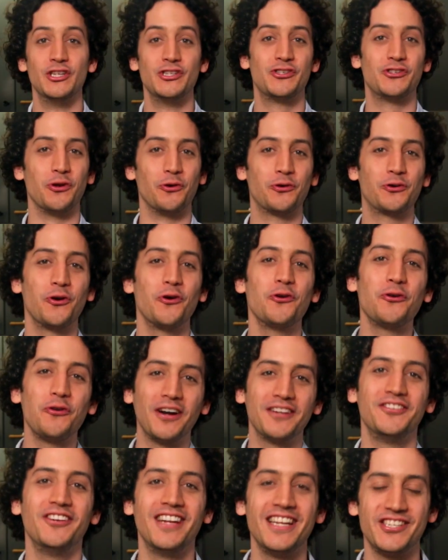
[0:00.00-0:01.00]
So
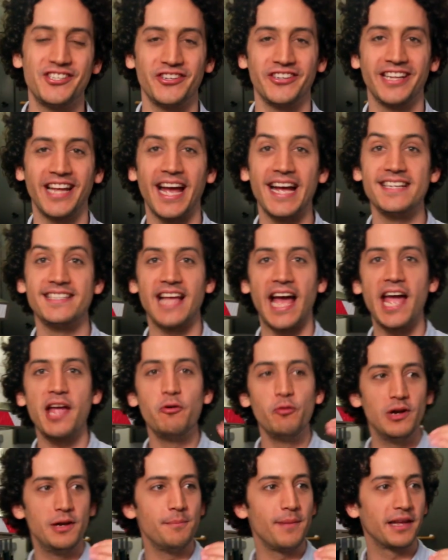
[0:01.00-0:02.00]
congratulations guys, I
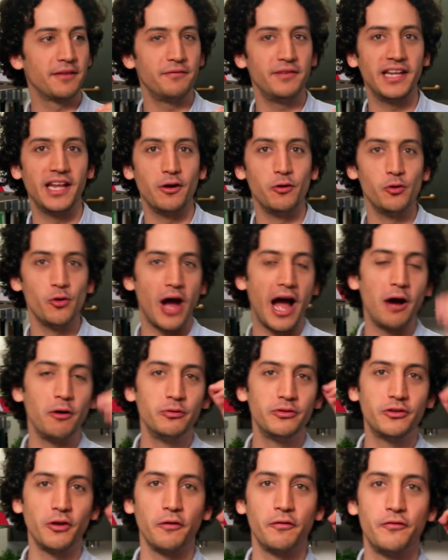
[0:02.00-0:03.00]
will make video
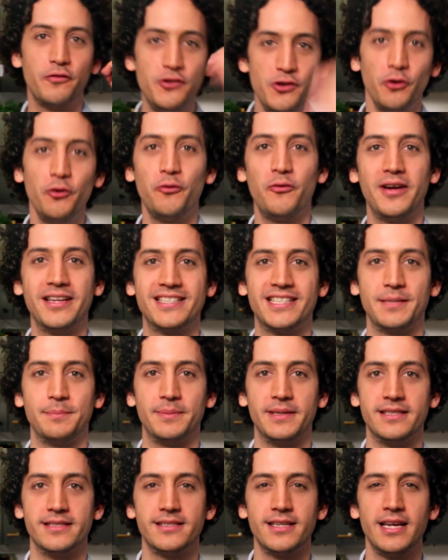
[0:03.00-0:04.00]
out of your
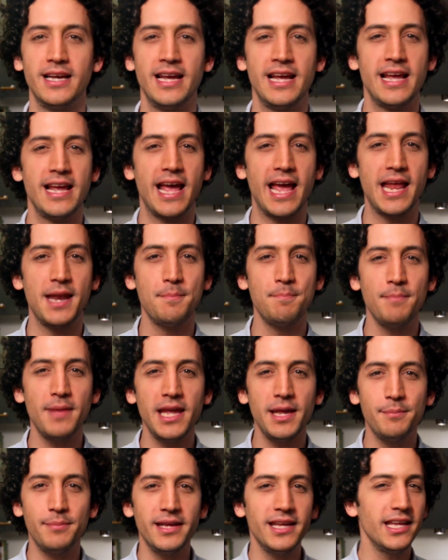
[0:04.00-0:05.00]
recipes. And
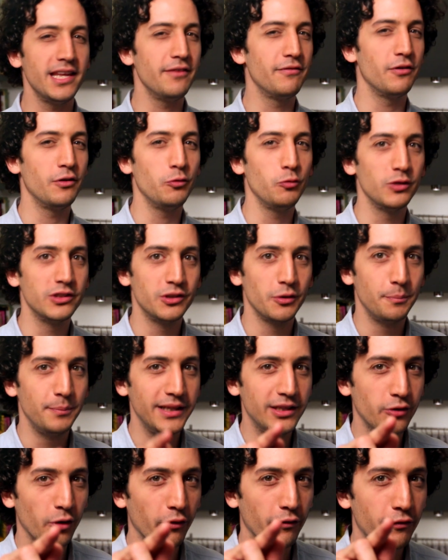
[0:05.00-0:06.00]
maybe even with a
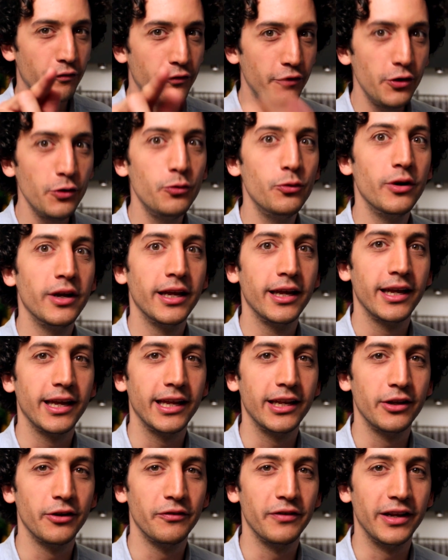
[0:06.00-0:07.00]
bit of you
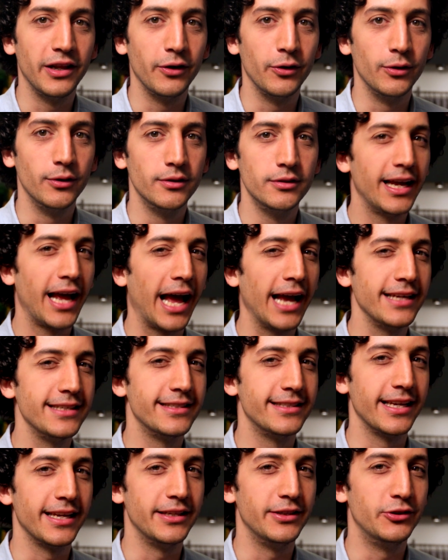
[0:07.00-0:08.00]
in the video. I
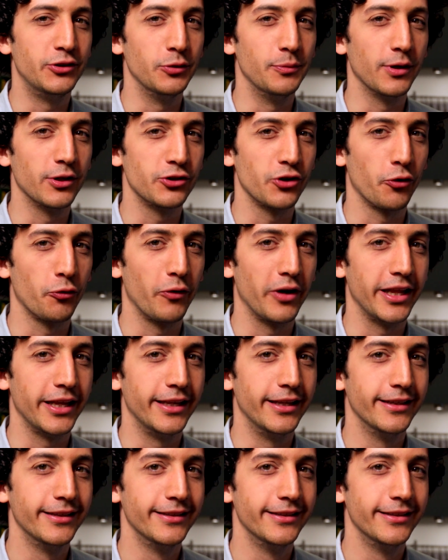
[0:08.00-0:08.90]
said too much already.